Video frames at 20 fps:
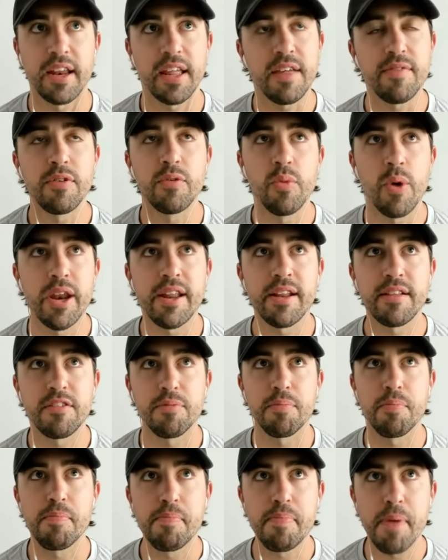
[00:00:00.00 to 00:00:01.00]
even when it's
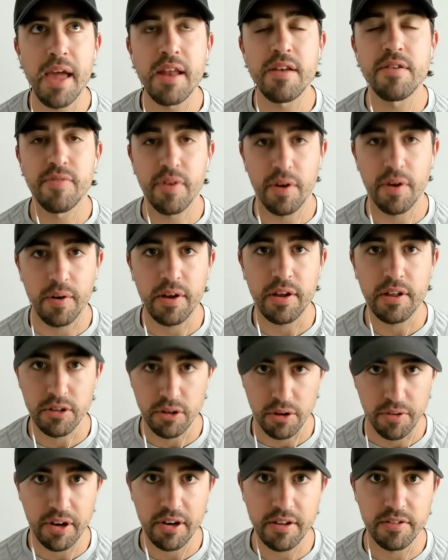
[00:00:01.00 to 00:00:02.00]
been very
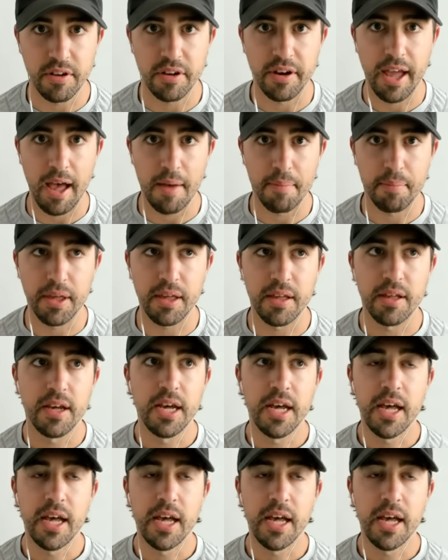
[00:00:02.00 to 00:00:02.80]
clear that he's unhappy,